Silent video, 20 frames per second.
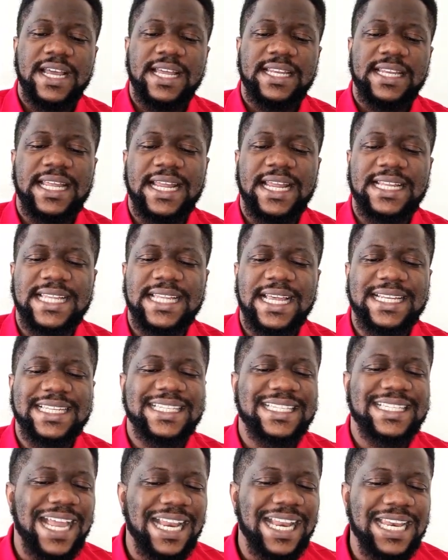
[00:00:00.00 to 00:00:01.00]
Then I said,
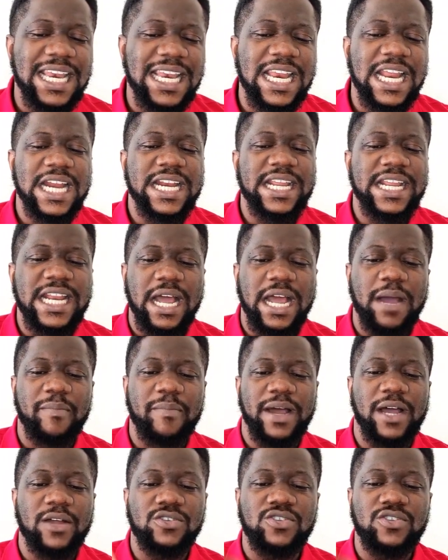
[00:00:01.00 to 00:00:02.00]
start learning
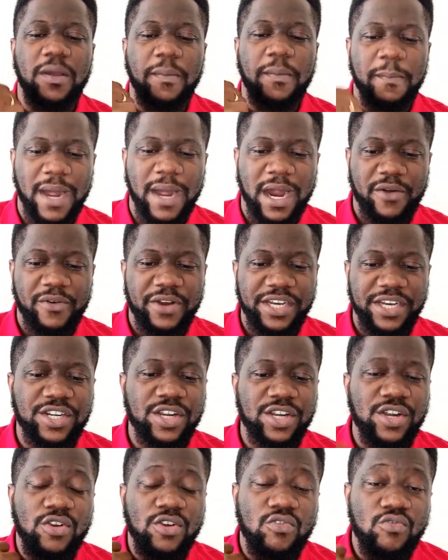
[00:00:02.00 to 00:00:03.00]
about marriage
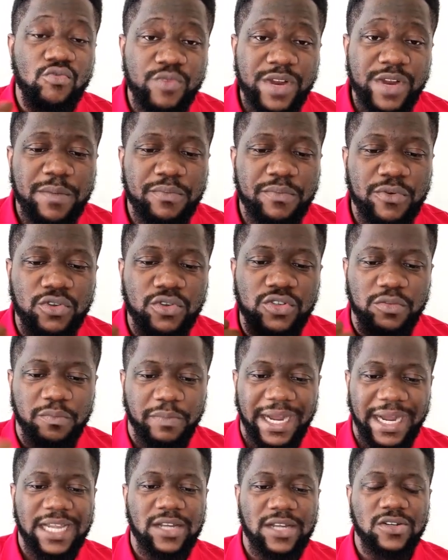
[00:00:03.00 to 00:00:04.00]
Read books,
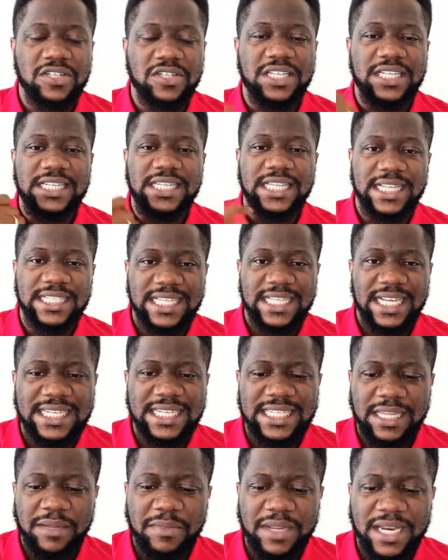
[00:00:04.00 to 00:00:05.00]
buy courses, attend
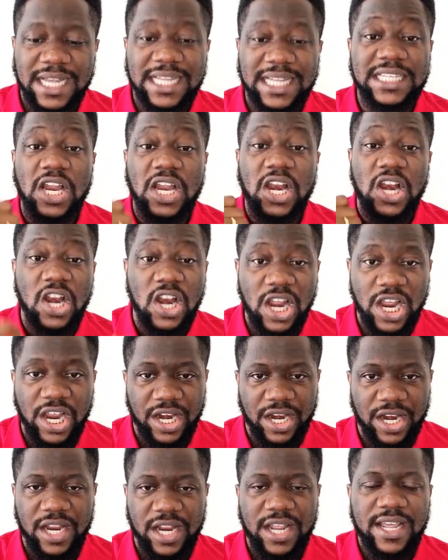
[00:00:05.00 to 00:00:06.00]
seminars,
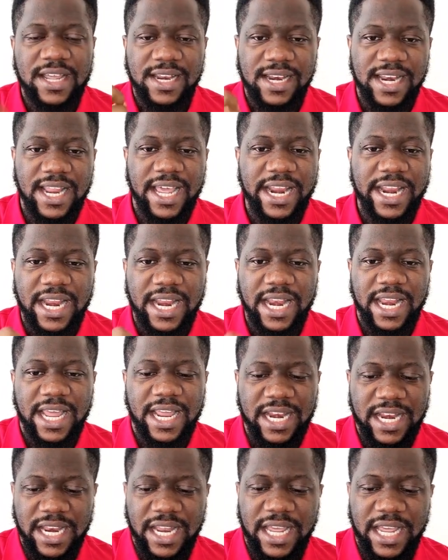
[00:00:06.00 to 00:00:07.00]
learn, learn,
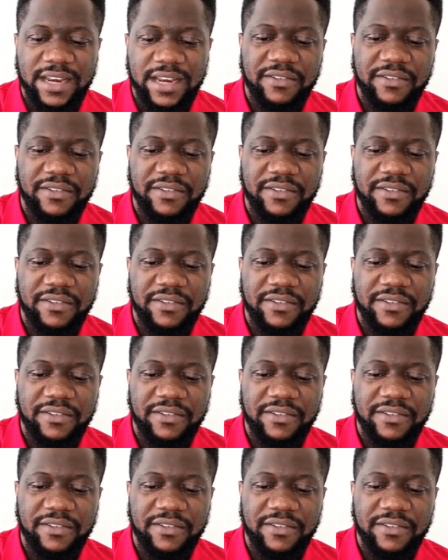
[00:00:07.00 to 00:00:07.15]
learn, learn.